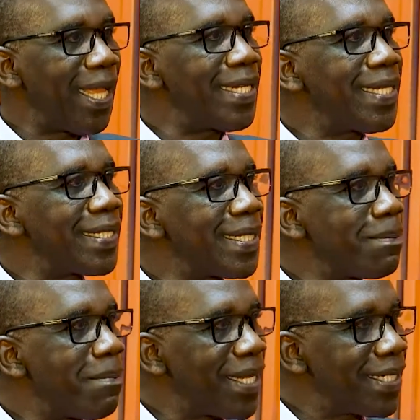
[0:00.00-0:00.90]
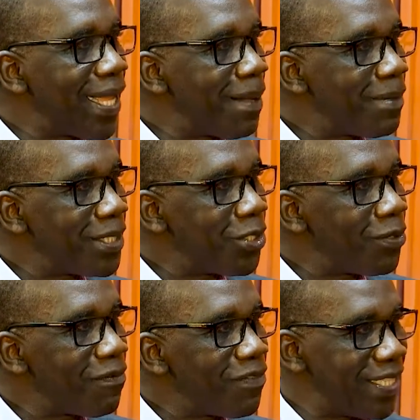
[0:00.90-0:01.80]
it doesn't matter how much you
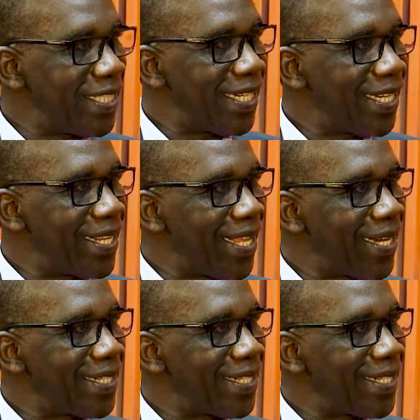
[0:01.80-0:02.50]
invested in that.